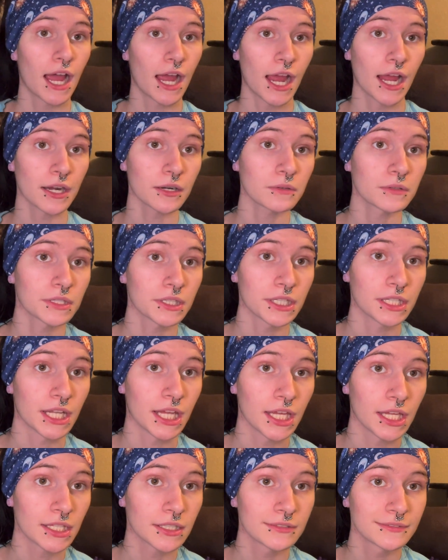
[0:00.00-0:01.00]
I don't really
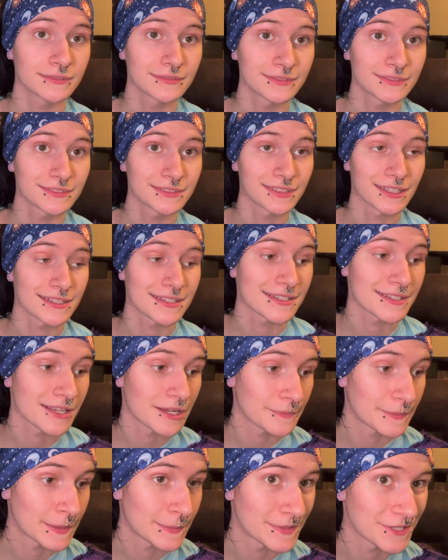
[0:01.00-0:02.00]
knit unless it's
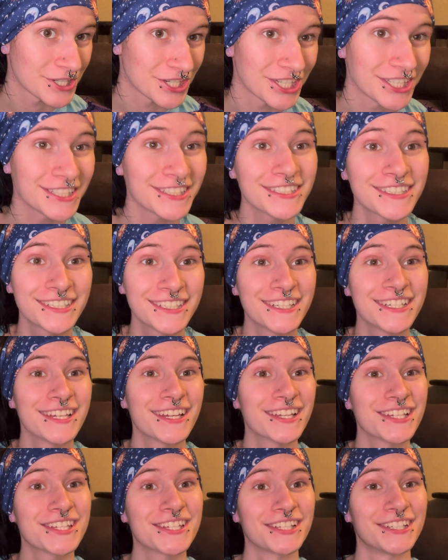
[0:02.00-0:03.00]
on my machine,
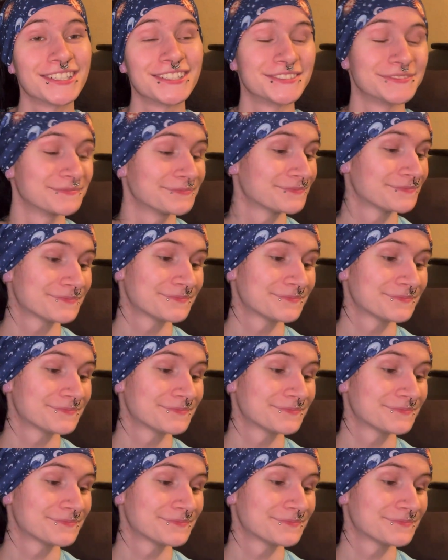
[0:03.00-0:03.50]
so